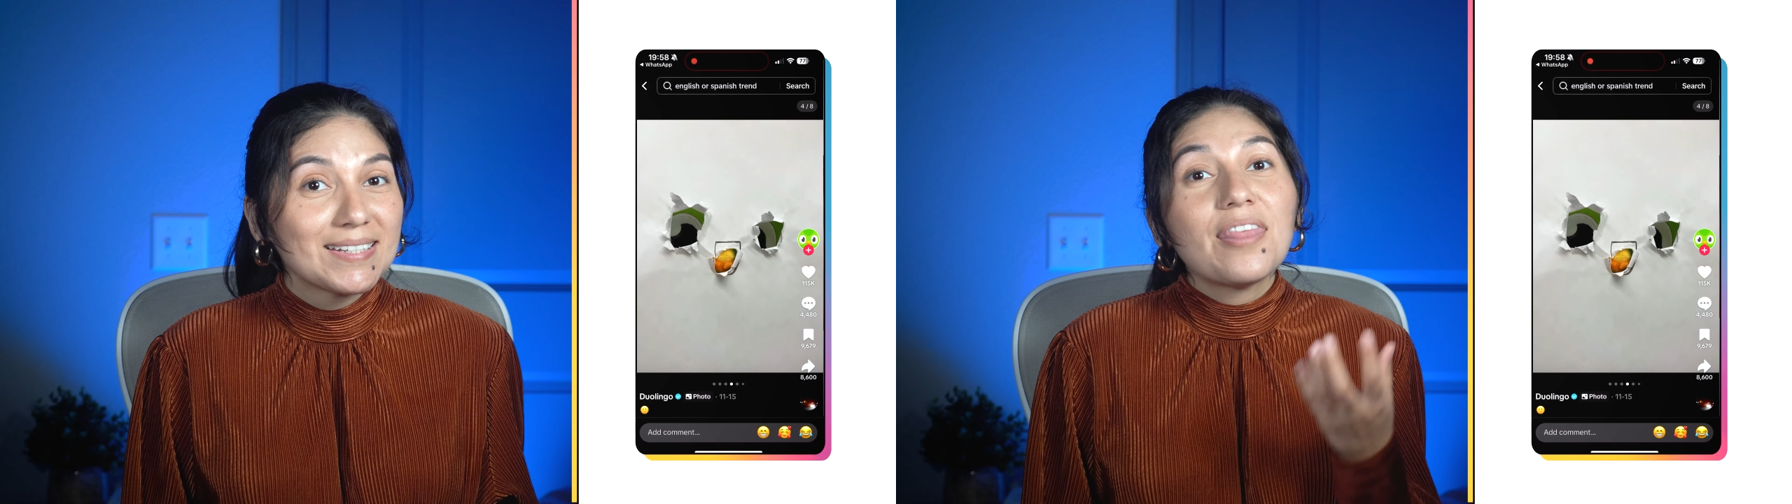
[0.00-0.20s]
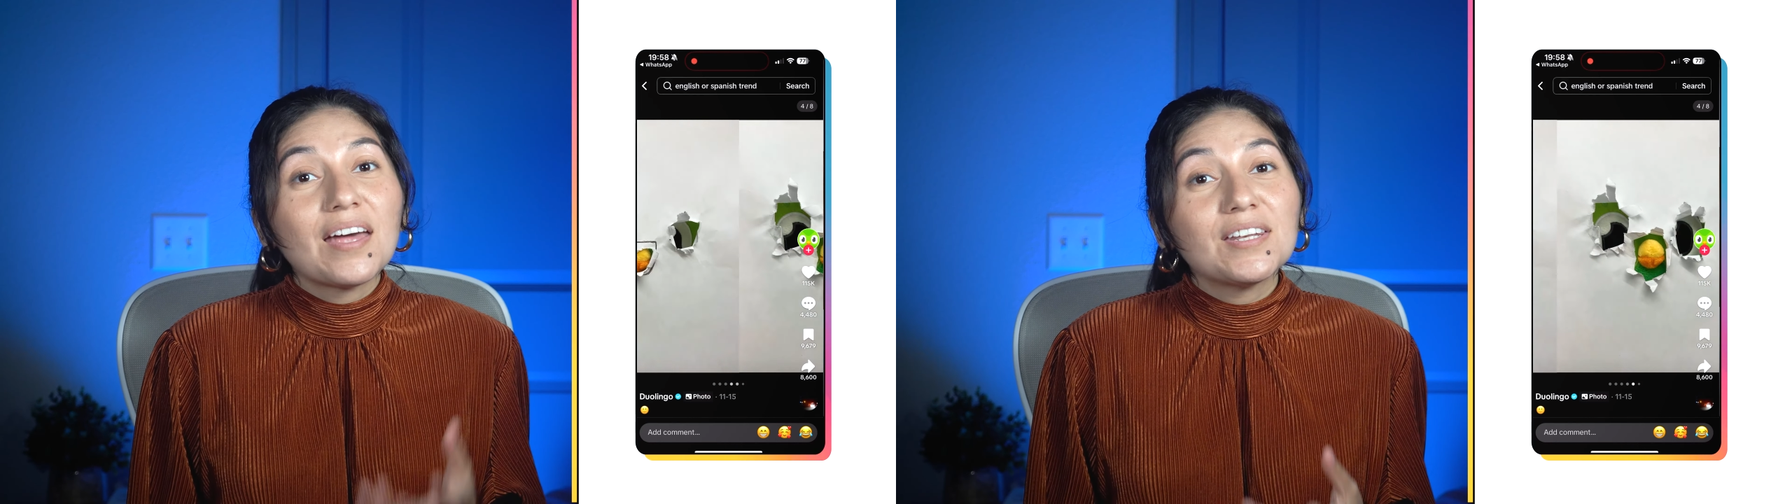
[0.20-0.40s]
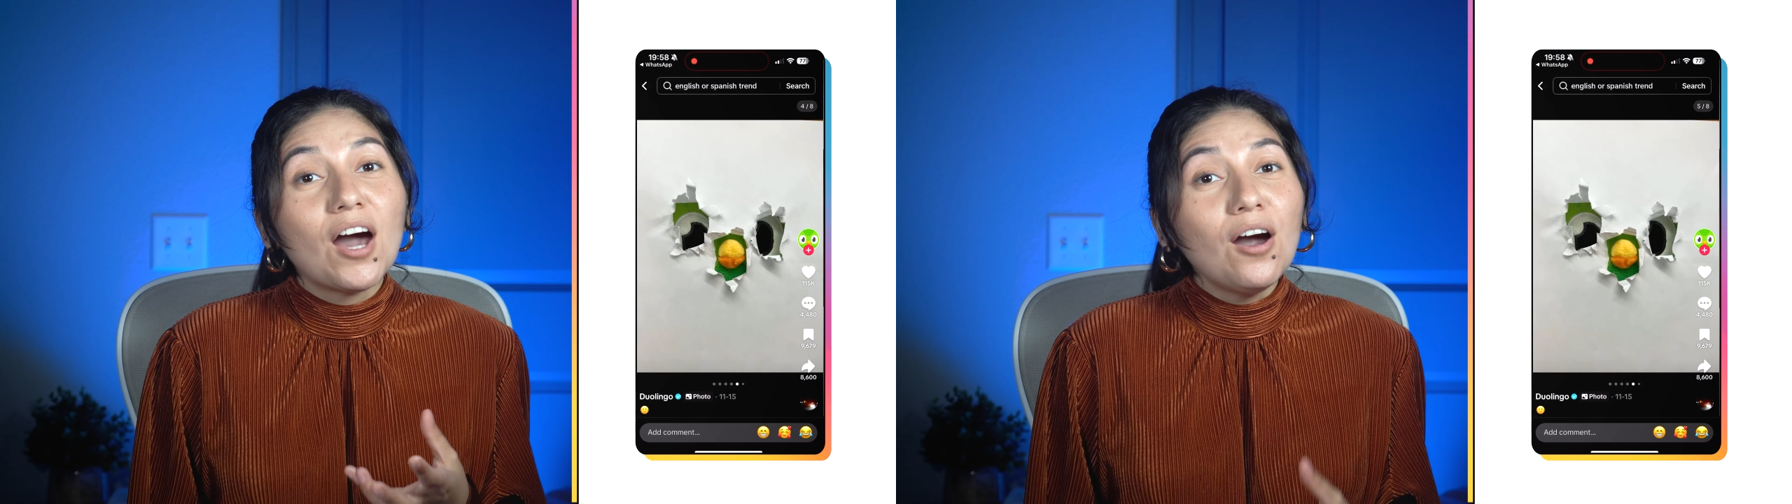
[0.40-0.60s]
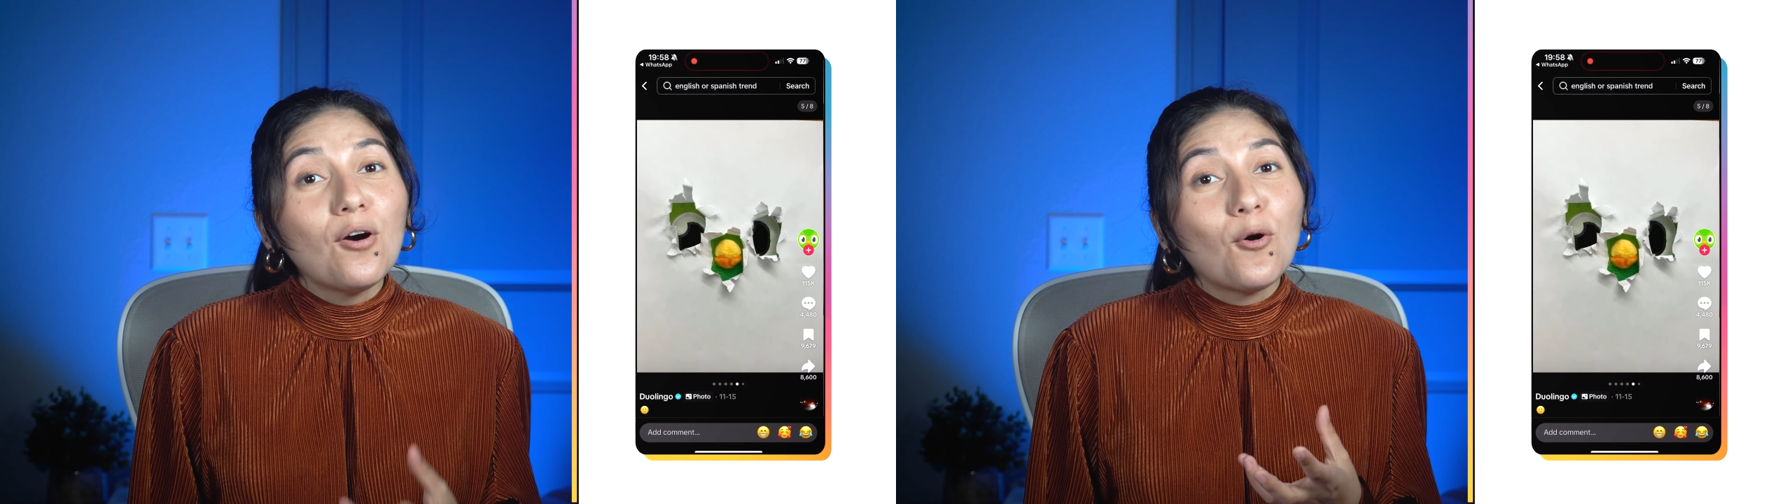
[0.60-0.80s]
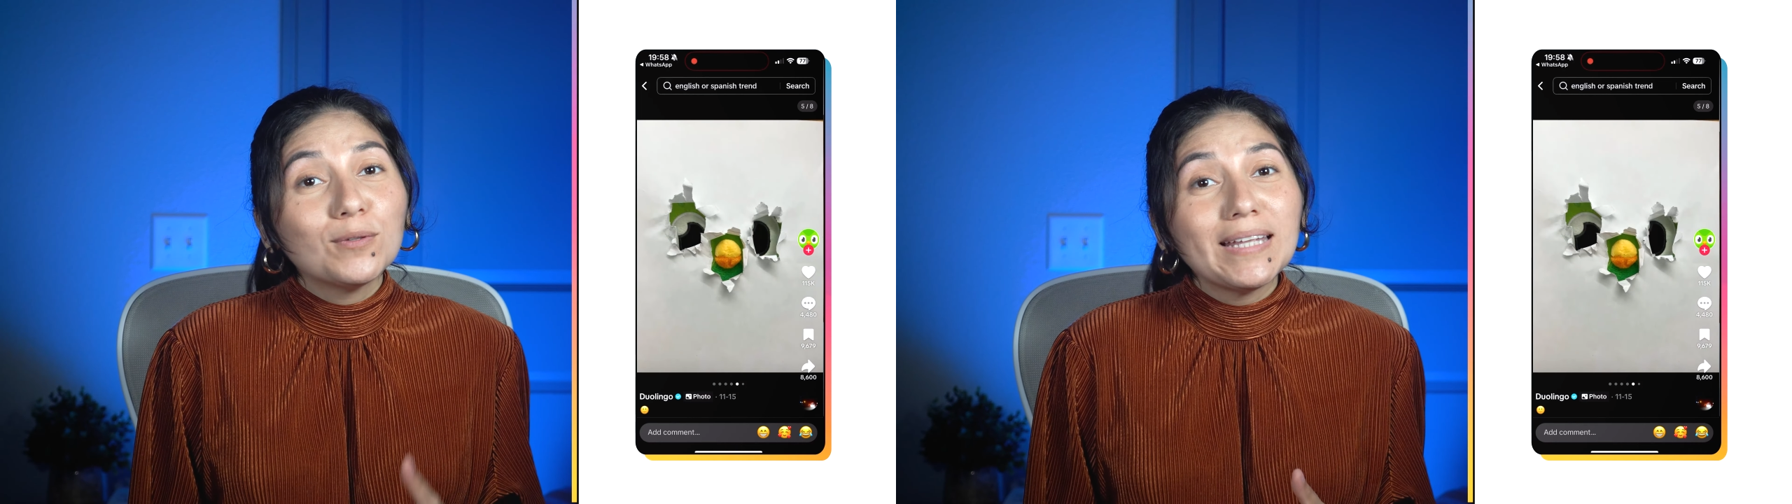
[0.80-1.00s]
that not
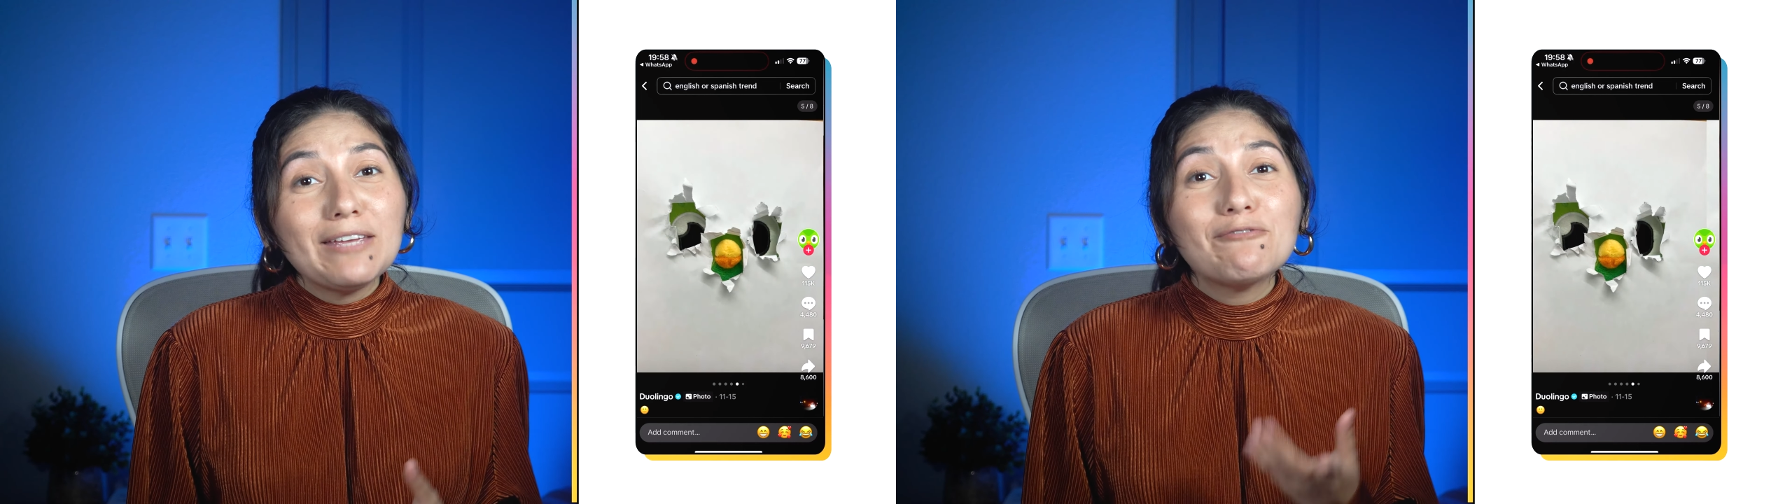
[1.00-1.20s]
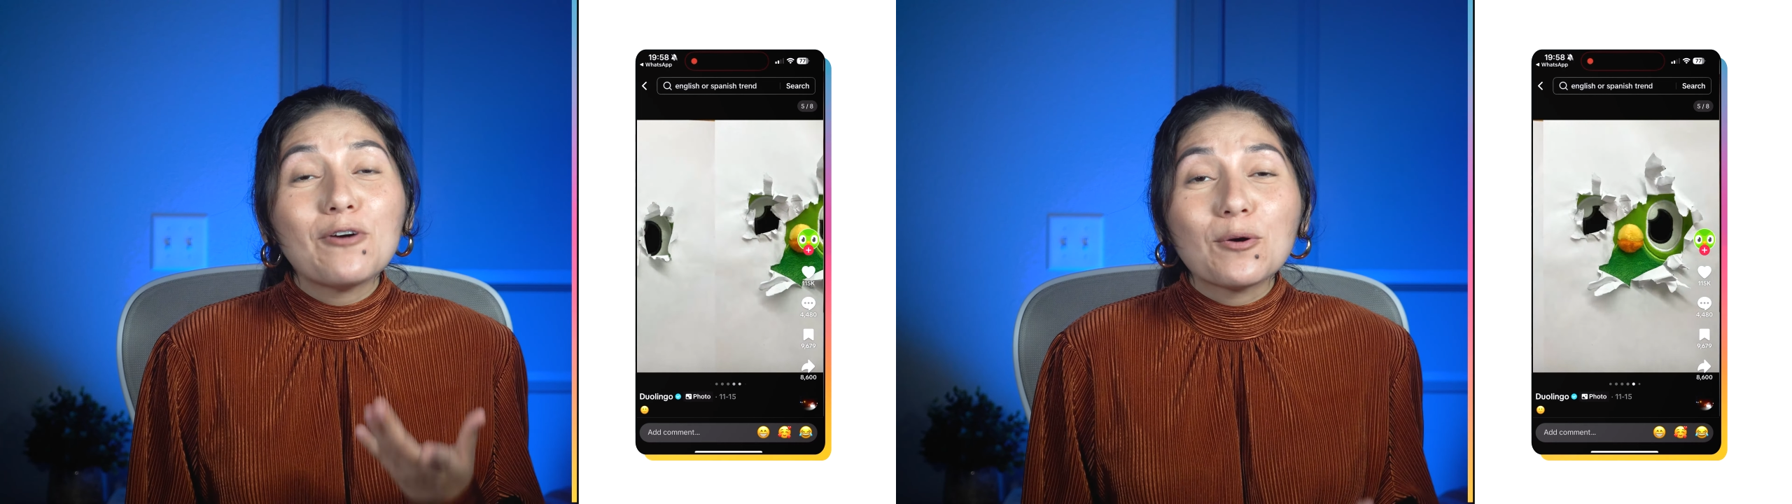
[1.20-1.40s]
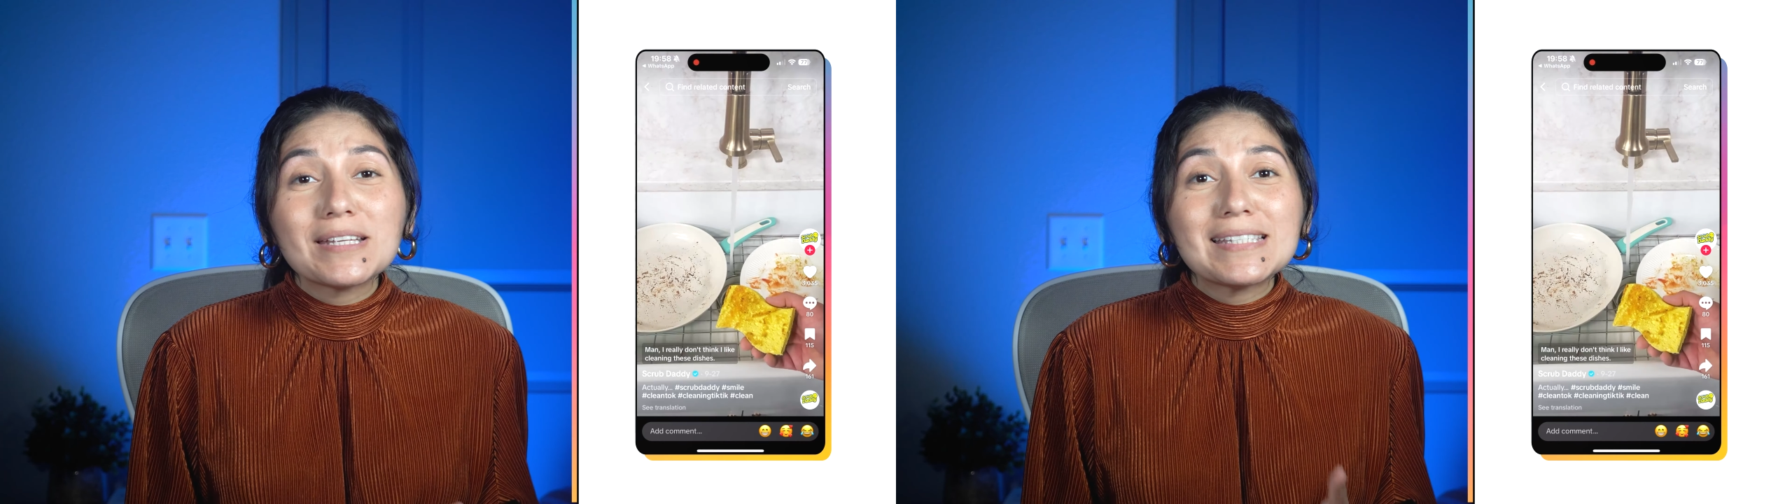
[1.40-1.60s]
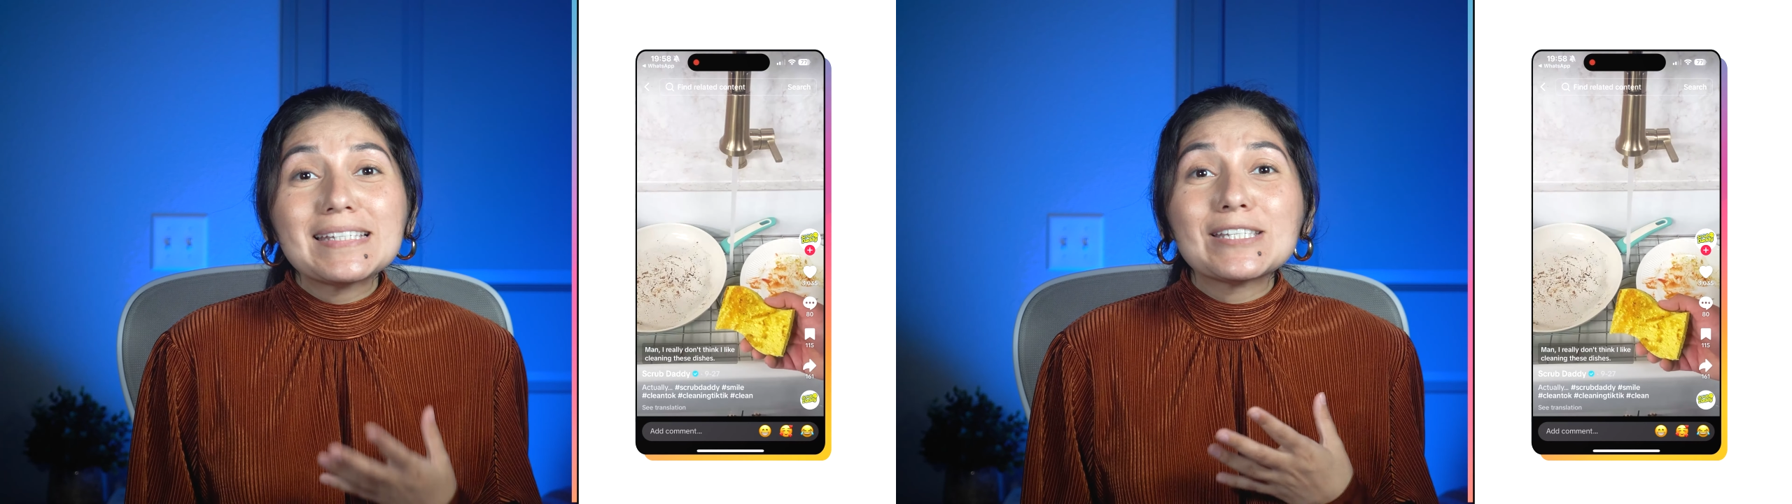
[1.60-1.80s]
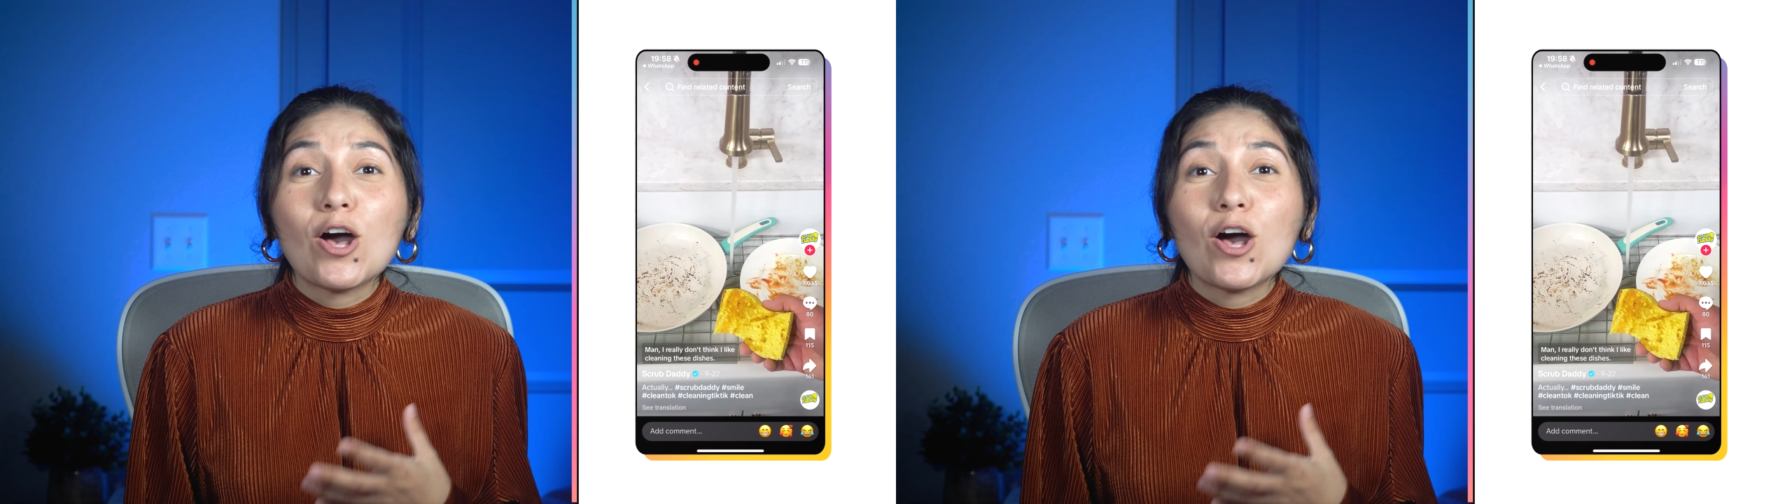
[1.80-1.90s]
only focuses